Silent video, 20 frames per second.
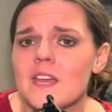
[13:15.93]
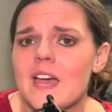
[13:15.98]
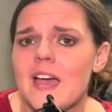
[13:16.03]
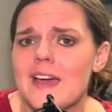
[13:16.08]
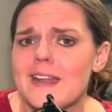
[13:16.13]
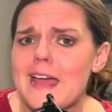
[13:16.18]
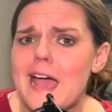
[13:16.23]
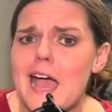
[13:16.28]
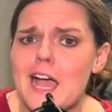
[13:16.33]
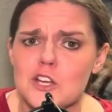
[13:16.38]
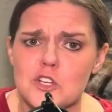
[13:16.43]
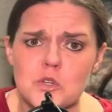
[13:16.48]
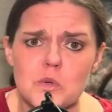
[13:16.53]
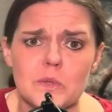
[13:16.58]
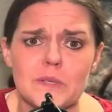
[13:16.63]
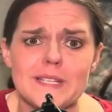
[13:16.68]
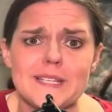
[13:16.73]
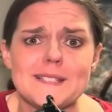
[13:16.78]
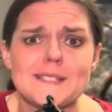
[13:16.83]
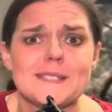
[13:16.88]
had
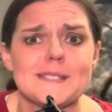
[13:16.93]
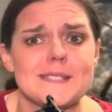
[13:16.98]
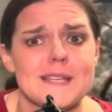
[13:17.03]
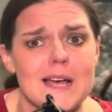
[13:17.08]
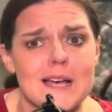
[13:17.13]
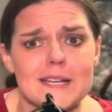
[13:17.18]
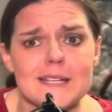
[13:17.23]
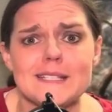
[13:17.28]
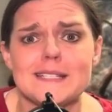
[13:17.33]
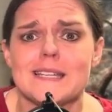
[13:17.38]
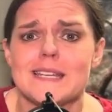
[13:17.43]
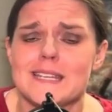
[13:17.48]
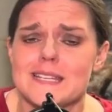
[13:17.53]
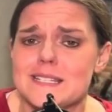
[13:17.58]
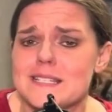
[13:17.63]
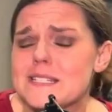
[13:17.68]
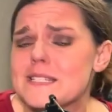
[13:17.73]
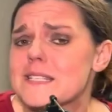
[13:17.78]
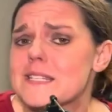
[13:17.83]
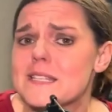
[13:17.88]
actually signed
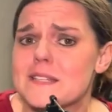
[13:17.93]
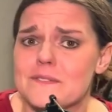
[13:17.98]
into